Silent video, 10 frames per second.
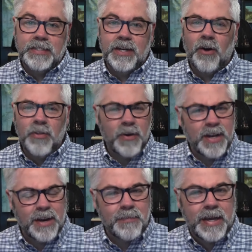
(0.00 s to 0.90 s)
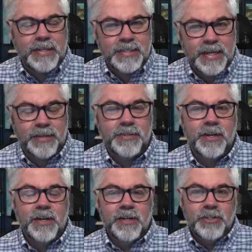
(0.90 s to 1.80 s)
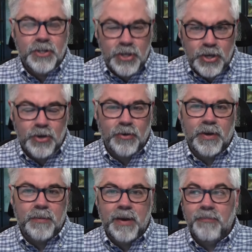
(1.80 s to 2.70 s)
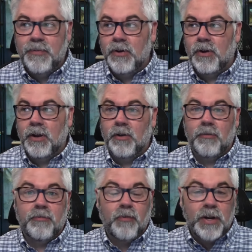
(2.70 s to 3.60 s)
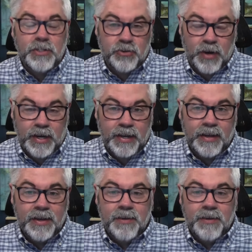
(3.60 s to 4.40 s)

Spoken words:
And although it doesn't make sense to you, and it may feel a little frustrating,